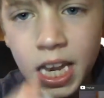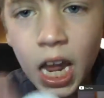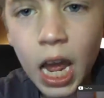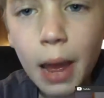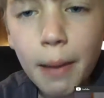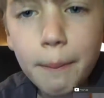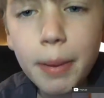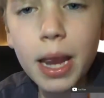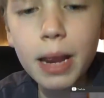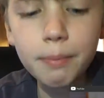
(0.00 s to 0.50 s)

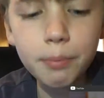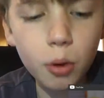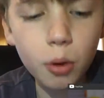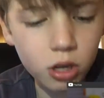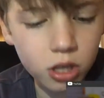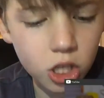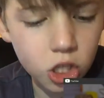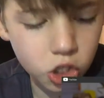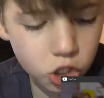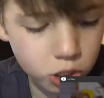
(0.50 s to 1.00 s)
ping pong the
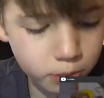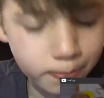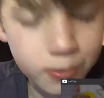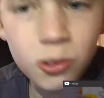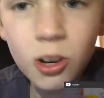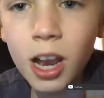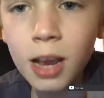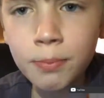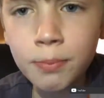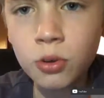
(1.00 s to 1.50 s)

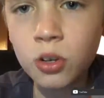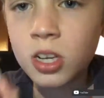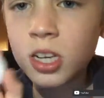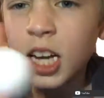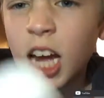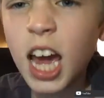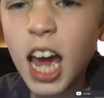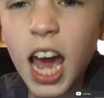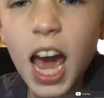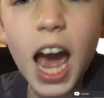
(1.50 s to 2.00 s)
subscribe button,
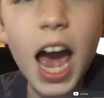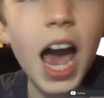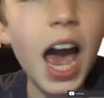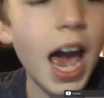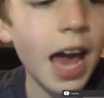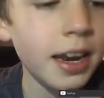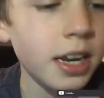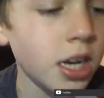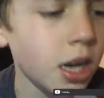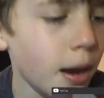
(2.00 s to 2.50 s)

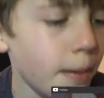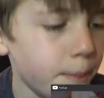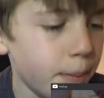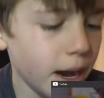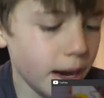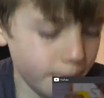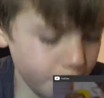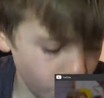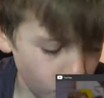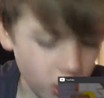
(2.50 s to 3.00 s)
and ping
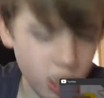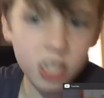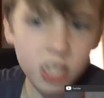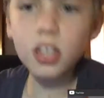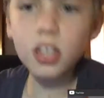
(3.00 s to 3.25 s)
pong the